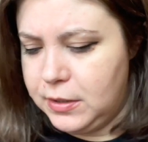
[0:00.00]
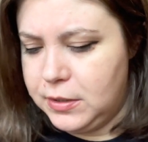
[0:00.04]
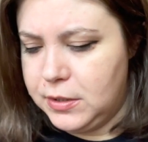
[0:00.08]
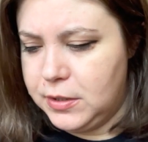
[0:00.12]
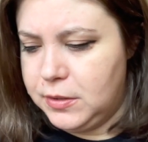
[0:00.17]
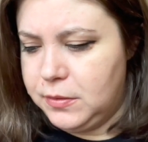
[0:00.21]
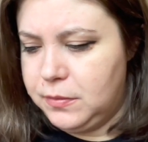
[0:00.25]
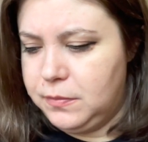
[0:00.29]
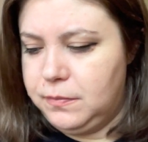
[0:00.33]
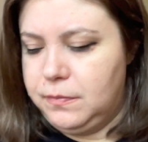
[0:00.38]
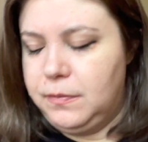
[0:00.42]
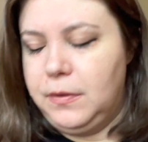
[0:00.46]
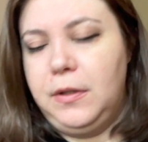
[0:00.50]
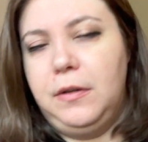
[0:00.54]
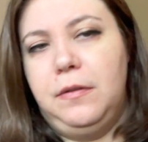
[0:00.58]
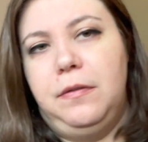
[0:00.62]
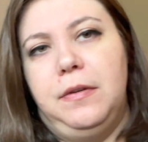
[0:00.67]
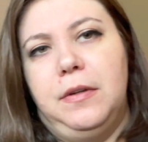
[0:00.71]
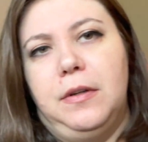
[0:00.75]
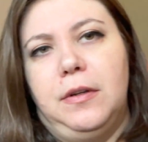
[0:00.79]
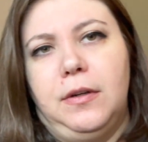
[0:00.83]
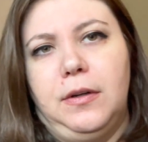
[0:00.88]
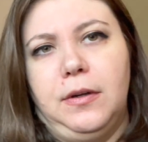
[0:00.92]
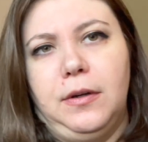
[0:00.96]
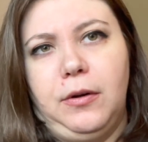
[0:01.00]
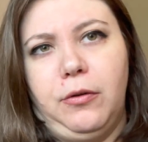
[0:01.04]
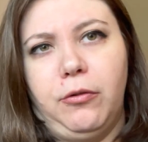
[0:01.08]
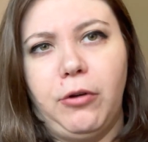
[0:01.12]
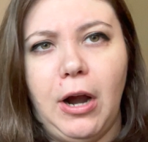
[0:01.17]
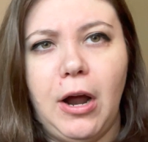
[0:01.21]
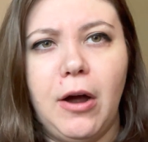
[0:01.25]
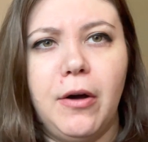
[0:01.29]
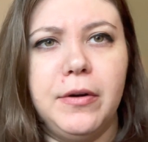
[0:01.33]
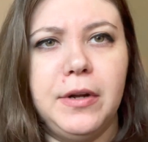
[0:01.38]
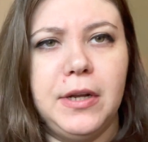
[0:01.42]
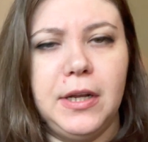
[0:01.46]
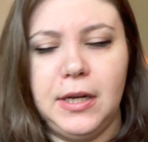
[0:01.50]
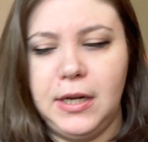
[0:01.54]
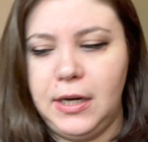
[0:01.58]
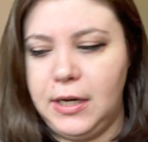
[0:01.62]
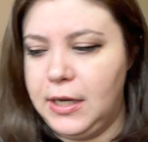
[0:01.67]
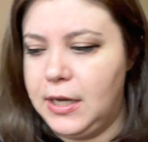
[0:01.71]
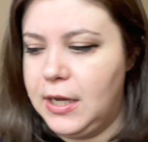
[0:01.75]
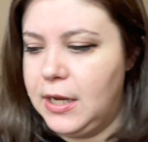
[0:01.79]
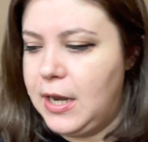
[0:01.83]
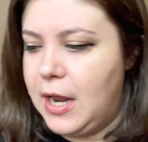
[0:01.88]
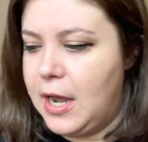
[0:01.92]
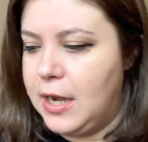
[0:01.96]
Just really feel grounded
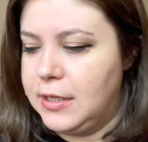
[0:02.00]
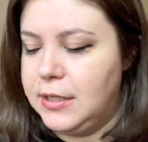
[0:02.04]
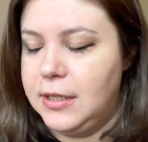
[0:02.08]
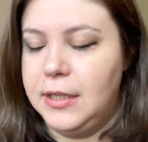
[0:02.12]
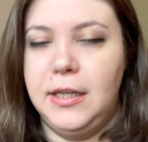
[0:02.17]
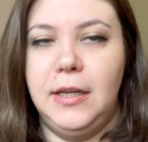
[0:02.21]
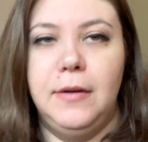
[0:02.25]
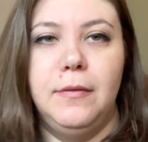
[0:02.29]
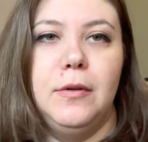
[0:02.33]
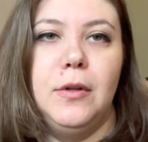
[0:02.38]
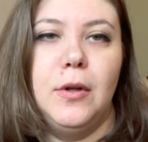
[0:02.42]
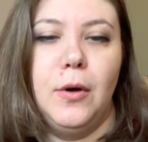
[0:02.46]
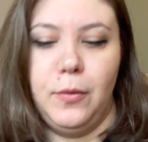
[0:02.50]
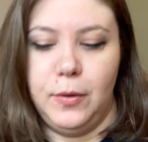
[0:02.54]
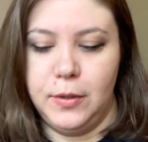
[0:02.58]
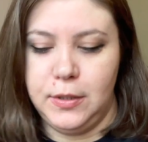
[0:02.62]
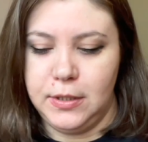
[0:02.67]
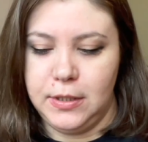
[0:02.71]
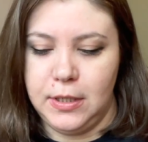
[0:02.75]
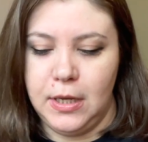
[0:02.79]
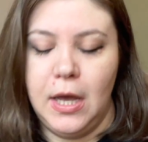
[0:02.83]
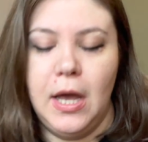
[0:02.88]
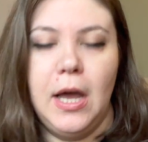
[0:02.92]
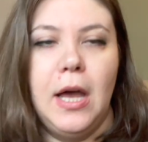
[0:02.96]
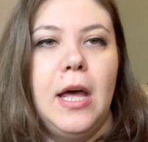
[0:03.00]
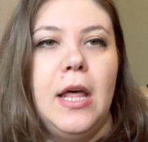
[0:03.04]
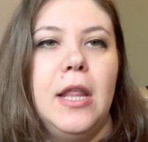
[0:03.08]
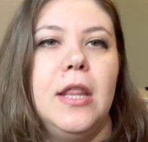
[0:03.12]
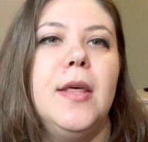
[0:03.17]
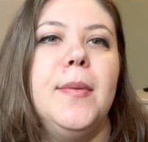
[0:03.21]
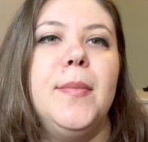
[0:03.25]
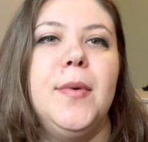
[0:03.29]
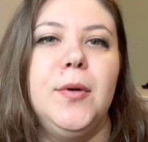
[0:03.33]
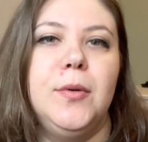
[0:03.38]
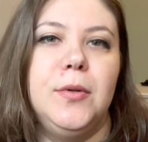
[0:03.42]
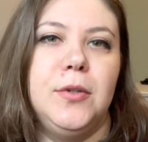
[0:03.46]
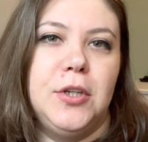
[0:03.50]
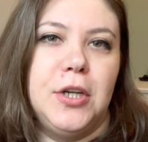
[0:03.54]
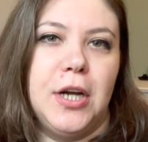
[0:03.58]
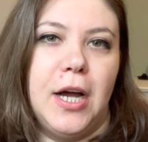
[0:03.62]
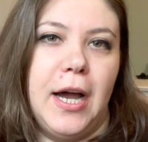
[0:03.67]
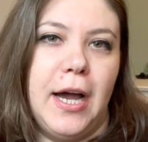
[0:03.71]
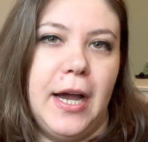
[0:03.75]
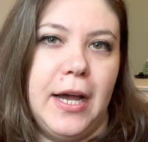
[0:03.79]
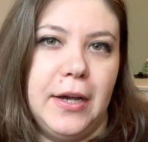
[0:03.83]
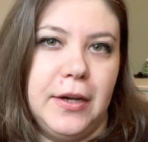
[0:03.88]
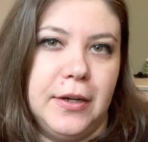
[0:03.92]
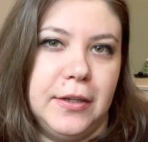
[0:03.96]
and connected, even though it's the
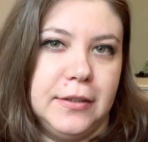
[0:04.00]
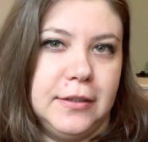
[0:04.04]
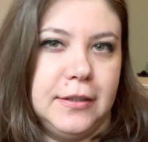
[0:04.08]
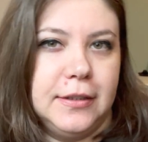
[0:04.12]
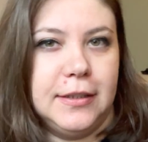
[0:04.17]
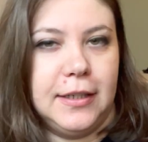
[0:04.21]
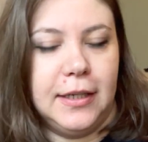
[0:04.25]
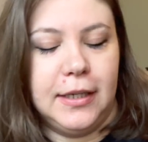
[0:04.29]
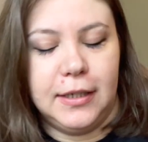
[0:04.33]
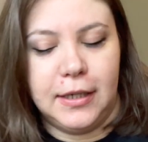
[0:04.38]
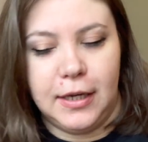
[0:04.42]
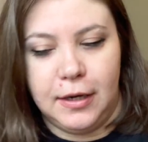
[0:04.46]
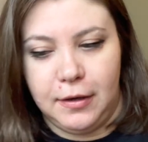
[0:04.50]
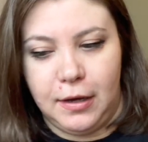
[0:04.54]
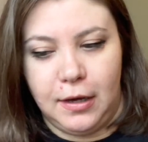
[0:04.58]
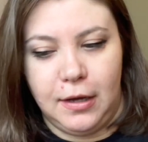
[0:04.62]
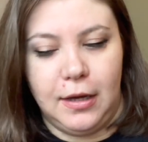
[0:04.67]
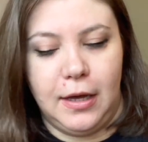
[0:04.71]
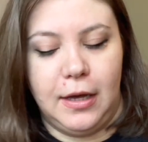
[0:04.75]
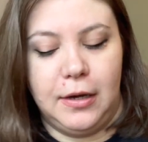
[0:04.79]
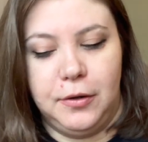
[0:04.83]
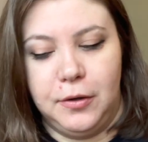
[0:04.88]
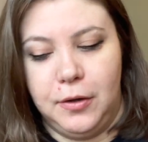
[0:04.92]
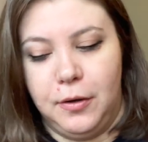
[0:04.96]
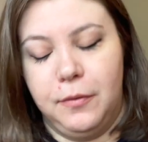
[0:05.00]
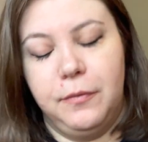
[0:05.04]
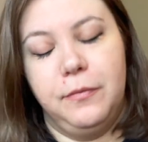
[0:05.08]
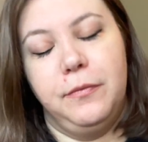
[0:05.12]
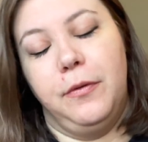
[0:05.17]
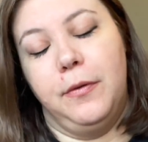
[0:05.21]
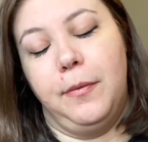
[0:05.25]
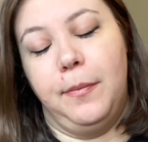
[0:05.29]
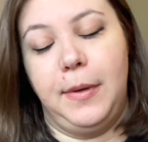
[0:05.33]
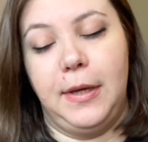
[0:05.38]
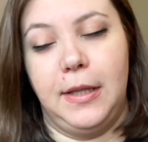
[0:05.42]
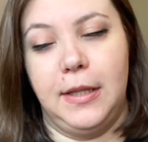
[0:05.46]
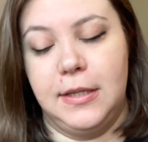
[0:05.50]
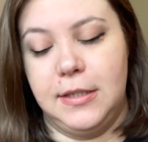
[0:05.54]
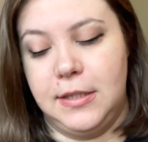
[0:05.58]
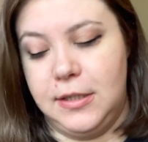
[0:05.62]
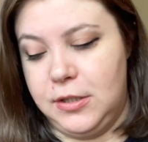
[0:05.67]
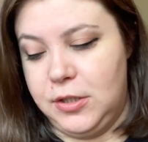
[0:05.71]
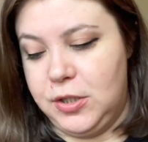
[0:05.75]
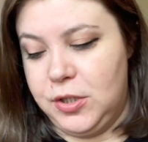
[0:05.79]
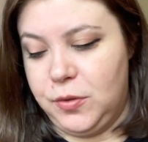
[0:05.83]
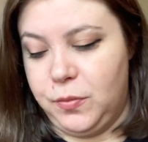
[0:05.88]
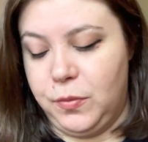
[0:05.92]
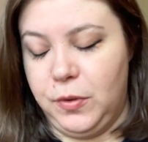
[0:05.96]
Moonchild. Like, I don't know, for me this
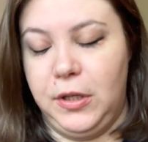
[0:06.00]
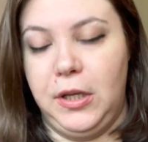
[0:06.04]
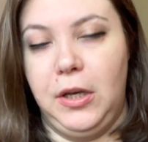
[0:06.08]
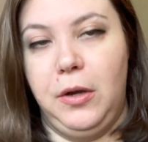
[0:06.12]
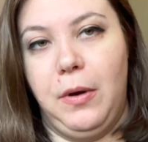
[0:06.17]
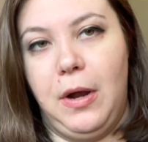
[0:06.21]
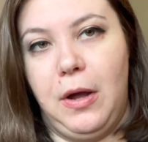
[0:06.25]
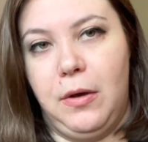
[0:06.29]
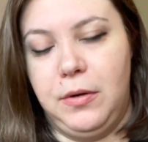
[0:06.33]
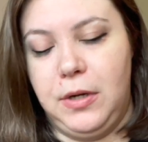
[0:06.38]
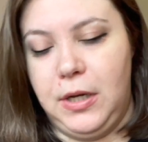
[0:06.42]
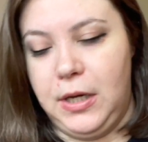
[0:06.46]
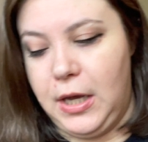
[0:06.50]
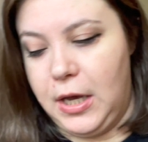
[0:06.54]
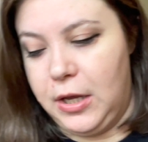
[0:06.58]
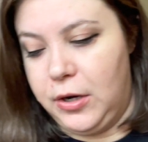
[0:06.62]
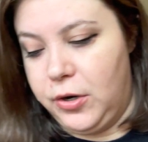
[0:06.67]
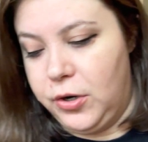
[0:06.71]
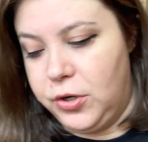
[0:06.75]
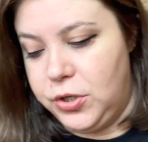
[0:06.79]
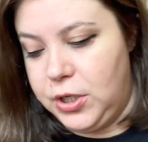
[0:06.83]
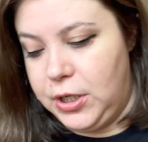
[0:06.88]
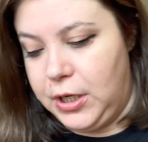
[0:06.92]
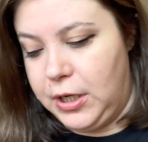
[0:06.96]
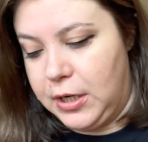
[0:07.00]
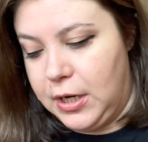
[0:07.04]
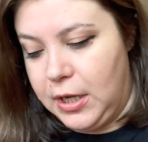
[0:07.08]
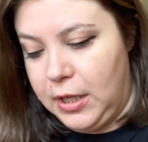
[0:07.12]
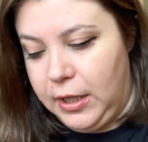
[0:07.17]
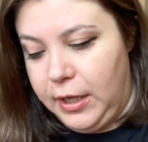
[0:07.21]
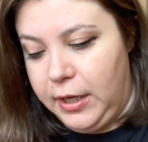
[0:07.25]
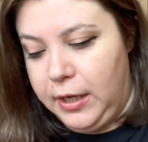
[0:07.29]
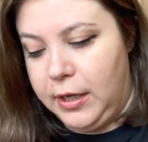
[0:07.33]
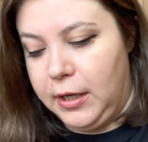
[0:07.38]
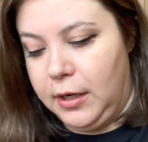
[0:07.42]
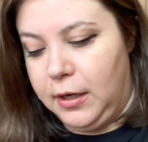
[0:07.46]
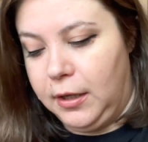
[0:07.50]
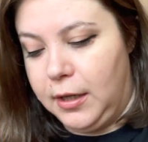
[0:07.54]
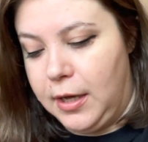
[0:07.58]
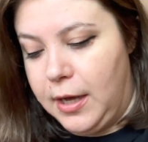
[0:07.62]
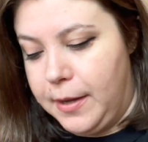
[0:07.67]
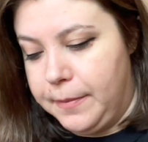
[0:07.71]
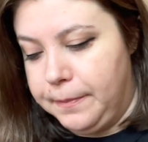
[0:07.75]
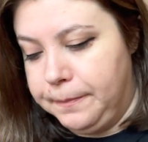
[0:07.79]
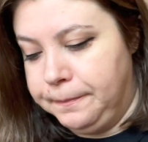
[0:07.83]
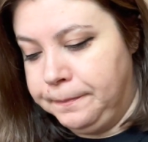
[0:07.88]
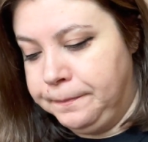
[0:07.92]
is just really grounding energy, and I like it a lot.